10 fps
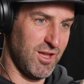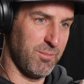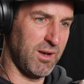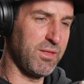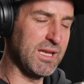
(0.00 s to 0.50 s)

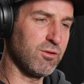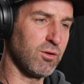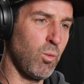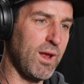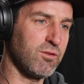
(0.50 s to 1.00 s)
but I think he's
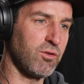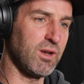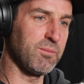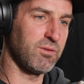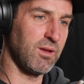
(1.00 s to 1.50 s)
on wet
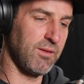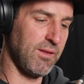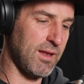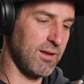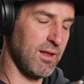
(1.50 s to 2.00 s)
screens and
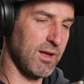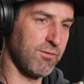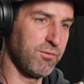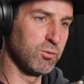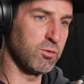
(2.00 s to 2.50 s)
that
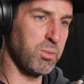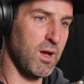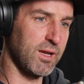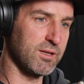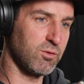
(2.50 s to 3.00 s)
like full
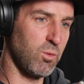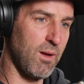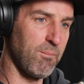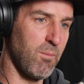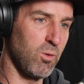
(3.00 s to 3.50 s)
spike is
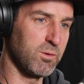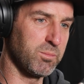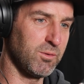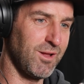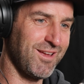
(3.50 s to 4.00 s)
quite
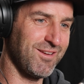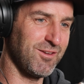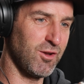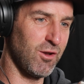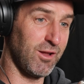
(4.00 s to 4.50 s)
moldable, hey?
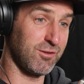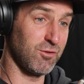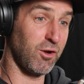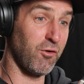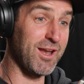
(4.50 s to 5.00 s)
You know, like it's
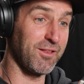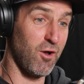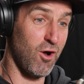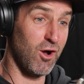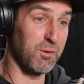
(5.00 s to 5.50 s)
not great in
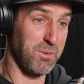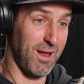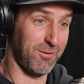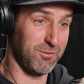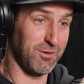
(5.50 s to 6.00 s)
the hard
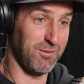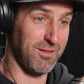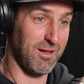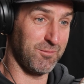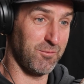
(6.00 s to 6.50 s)
pack, which
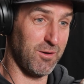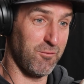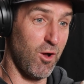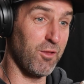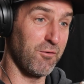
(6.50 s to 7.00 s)

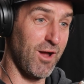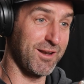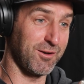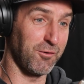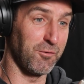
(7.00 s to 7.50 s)
I'd rather
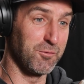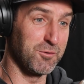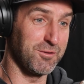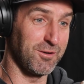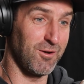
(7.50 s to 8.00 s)
ride it on a
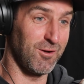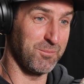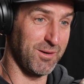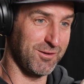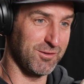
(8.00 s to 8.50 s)
route than a
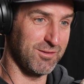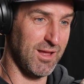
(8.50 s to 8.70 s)
hard pack because